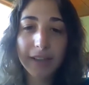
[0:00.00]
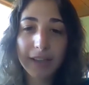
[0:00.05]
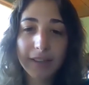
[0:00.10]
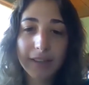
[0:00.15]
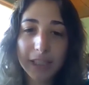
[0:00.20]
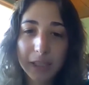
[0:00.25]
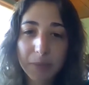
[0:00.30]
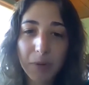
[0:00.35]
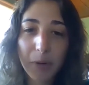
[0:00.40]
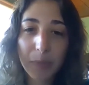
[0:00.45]

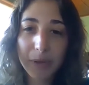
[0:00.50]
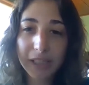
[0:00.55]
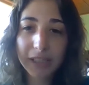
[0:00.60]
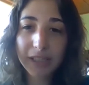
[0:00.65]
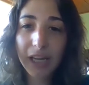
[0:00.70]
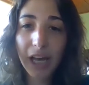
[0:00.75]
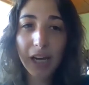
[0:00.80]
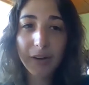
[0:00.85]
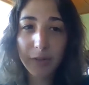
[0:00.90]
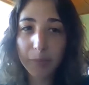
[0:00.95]
this moment is
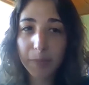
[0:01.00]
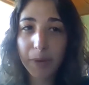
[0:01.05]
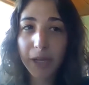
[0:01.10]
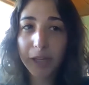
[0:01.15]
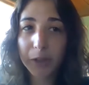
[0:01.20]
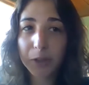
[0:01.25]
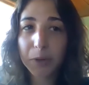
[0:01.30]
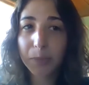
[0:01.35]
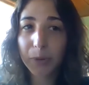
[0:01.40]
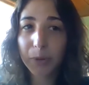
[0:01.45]
kind of a
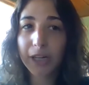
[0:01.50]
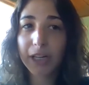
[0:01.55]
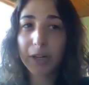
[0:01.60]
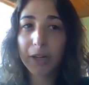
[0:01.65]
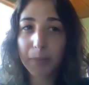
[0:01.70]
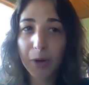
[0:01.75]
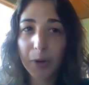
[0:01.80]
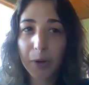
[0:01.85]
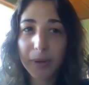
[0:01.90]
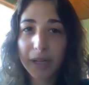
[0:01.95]
make it or break
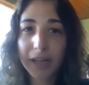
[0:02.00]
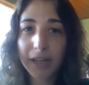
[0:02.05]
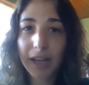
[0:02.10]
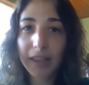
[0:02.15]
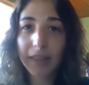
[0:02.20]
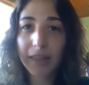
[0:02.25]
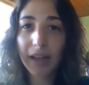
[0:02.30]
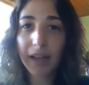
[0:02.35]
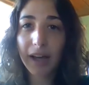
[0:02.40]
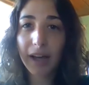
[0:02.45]
it moment,
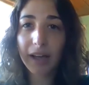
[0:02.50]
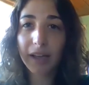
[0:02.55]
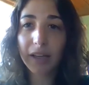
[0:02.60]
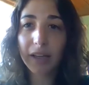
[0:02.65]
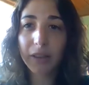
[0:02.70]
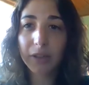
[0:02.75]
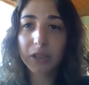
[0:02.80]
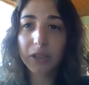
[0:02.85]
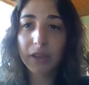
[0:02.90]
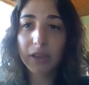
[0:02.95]
and that
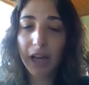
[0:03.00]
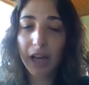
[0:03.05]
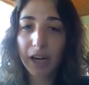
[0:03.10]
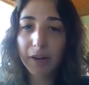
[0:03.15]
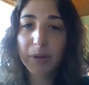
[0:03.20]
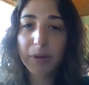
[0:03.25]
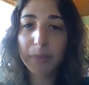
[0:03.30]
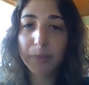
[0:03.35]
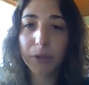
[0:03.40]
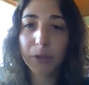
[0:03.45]
there's a lot
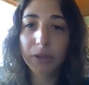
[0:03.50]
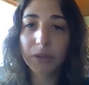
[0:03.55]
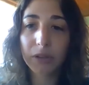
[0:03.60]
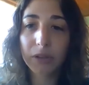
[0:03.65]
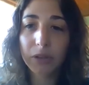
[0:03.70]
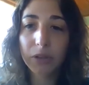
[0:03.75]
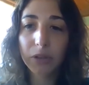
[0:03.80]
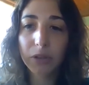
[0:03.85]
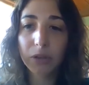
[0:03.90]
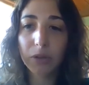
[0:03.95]
of
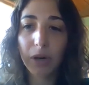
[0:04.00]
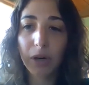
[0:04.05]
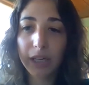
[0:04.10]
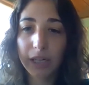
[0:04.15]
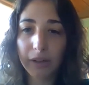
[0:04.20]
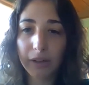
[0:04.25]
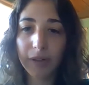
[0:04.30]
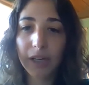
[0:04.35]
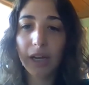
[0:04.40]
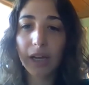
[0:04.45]
people who are
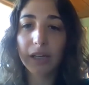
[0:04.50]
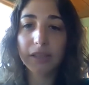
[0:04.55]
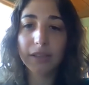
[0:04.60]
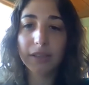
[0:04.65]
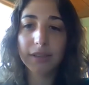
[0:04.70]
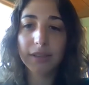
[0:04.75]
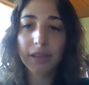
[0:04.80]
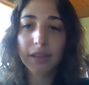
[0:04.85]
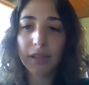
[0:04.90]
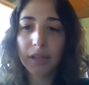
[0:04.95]
giving
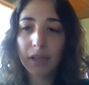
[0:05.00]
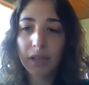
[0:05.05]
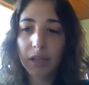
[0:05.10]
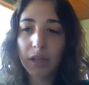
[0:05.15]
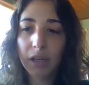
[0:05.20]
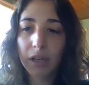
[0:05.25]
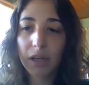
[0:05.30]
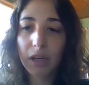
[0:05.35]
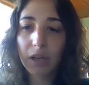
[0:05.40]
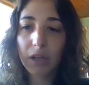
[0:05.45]
us,
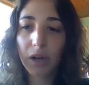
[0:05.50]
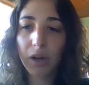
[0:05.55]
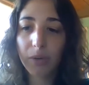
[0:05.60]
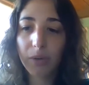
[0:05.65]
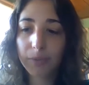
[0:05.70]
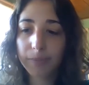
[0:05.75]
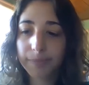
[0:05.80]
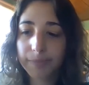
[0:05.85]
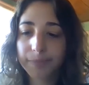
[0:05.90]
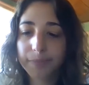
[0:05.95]

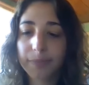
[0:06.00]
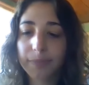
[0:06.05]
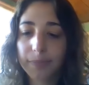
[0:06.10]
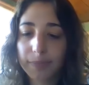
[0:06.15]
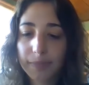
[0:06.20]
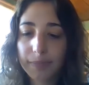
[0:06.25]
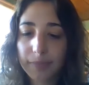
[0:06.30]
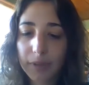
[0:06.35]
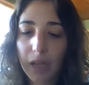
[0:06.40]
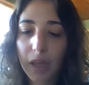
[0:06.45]

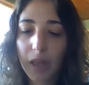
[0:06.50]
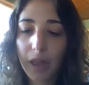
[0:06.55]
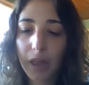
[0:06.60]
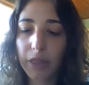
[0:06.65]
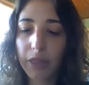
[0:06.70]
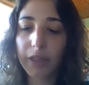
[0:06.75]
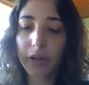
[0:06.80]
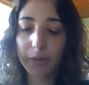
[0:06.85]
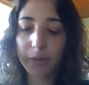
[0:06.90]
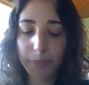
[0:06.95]

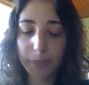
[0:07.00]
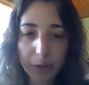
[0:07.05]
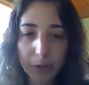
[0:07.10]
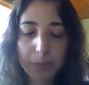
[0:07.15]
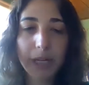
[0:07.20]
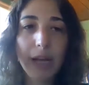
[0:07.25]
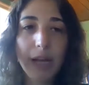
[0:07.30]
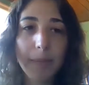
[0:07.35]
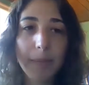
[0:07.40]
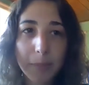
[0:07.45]
they're
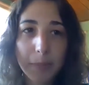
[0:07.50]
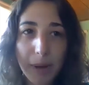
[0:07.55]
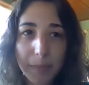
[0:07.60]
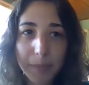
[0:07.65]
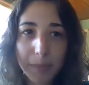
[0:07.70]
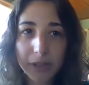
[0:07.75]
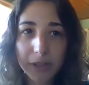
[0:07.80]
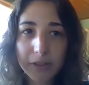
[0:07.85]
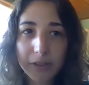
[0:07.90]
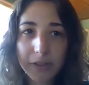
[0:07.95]
becoming
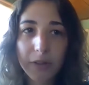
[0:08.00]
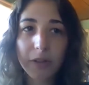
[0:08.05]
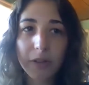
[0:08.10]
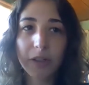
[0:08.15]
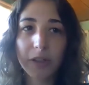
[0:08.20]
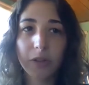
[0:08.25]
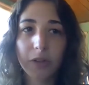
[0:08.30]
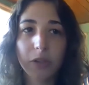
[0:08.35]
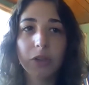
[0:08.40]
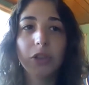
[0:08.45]
members.
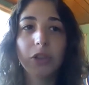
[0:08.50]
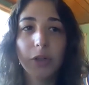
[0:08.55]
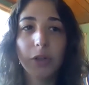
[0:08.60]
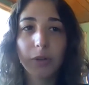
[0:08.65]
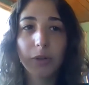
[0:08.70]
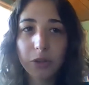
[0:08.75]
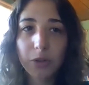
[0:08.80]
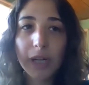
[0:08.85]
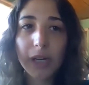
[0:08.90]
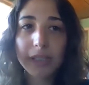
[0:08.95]
They're
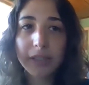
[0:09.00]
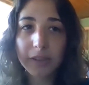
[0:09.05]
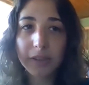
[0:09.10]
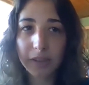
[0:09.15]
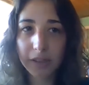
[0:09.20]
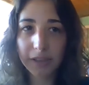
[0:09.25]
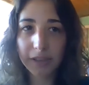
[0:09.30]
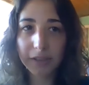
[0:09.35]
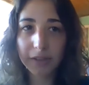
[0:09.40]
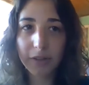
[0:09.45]
showing trust
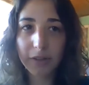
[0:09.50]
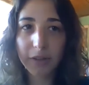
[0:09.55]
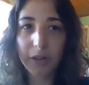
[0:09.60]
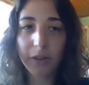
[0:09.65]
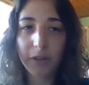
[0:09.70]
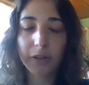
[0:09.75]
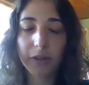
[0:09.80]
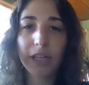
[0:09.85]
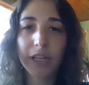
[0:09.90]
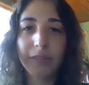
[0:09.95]
in us,
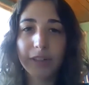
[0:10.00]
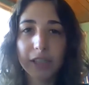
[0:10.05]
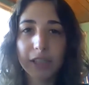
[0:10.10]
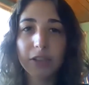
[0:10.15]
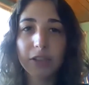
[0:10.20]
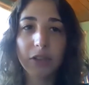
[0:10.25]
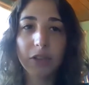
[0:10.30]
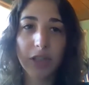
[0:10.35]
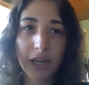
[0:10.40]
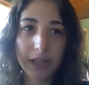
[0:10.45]
that they're giving
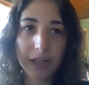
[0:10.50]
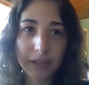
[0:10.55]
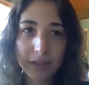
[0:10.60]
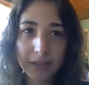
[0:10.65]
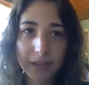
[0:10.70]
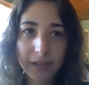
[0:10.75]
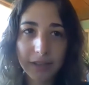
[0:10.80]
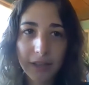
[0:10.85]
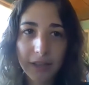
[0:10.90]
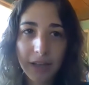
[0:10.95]
us a
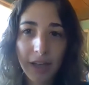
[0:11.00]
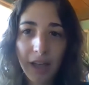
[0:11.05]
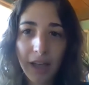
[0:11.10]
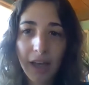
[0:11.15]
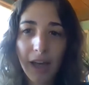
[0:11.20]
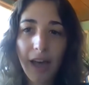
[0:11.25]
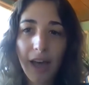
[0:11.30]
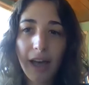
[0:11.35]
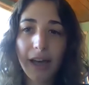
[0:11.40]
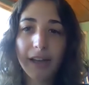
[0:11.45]
chance.
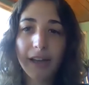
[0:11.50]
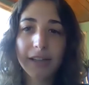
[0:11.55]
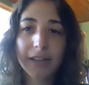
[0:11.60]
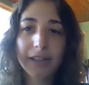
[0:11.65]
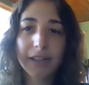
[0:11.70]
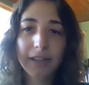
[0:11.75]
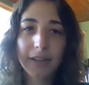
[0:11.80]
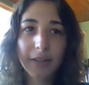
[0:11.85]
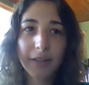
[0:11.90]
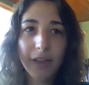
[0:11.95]

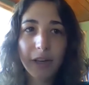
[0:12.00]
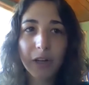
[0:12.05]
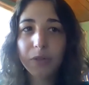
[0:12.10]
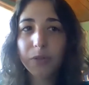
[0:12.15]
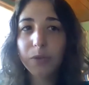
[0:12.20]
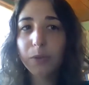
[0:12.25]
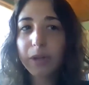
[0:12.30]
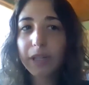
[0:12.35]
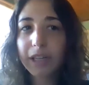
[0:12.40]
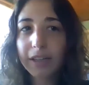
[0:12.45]
And that if
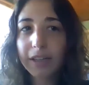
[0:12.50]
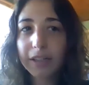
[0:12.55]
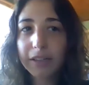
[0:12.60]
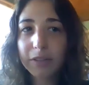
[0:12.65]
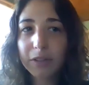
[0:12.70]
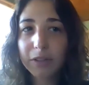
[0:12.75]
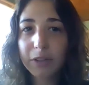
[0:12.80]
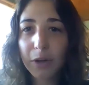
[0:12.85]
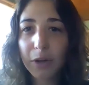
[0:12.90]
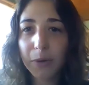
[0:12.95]

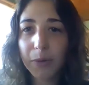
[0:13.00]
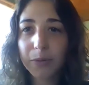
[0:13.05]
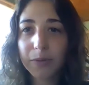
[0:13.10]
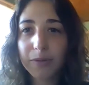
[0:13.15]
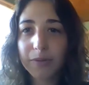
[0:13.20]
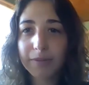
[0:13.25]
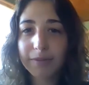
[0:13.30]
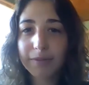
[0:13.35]
we don't